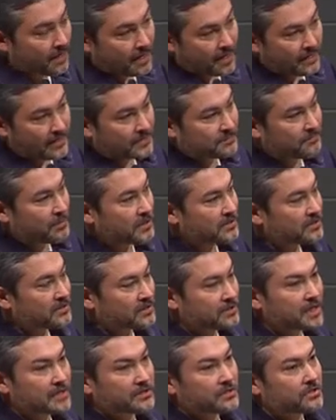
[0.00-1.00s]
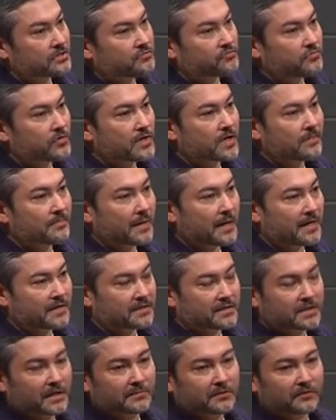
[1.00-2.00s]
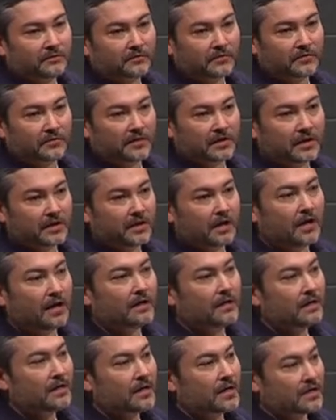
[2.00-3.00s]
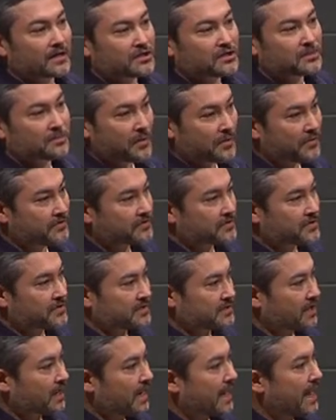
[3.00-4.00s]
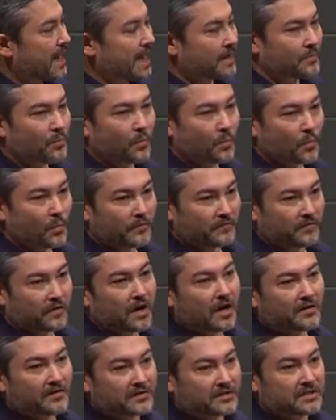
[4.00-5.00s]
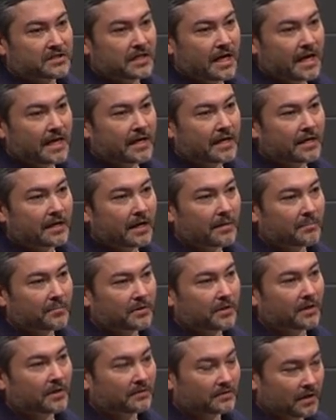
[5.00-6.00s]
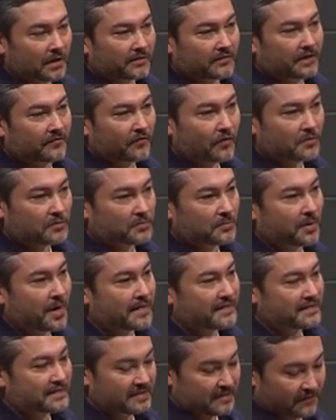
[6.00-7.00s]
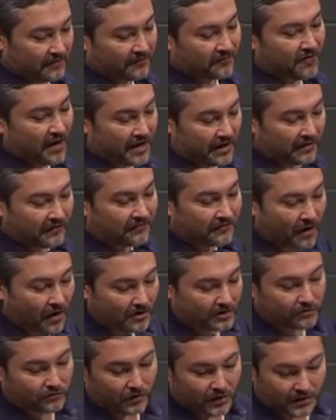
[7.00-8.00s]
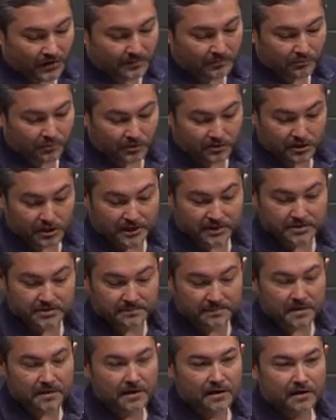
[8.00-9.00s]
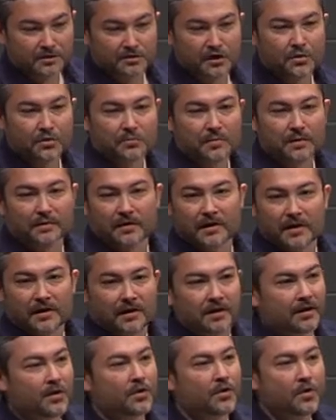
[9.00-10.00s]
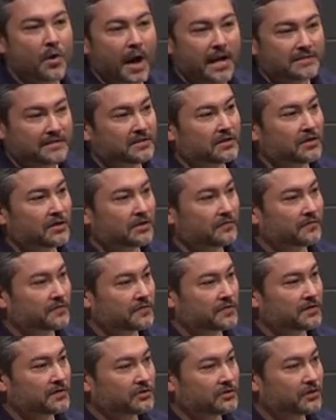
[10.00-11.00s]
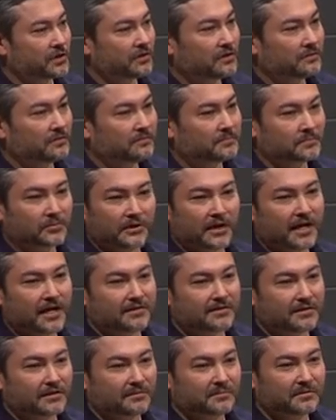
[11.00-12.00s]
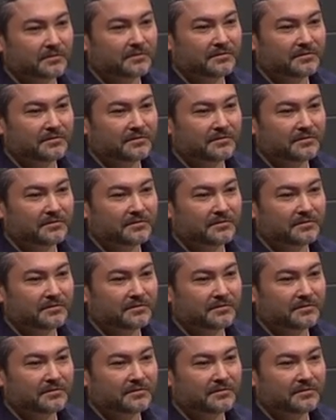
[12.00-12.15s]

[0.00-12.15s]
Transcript: And this presentation is really about some of the experiences I had with kind of scaling up a DevOps practice in a fast-running project. So who hasn't heard of Accenture? Put your hands up.